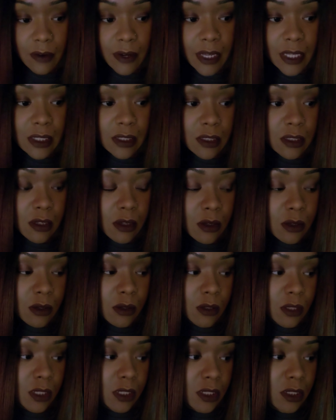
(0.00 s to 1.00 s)
Alright, so
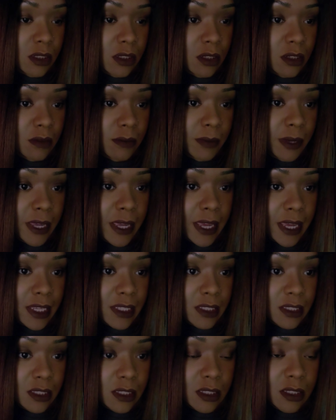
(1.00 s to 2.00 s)
let's start off by
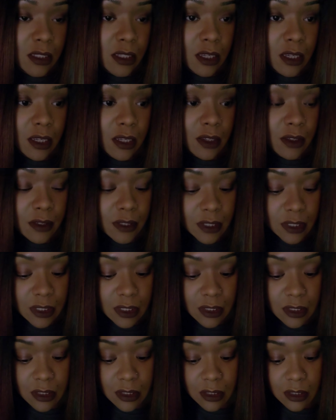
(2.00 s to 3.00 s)
asking the
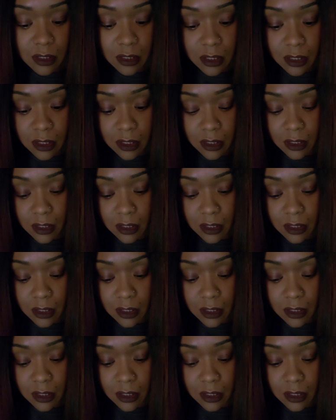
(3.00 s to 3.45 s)
Aries,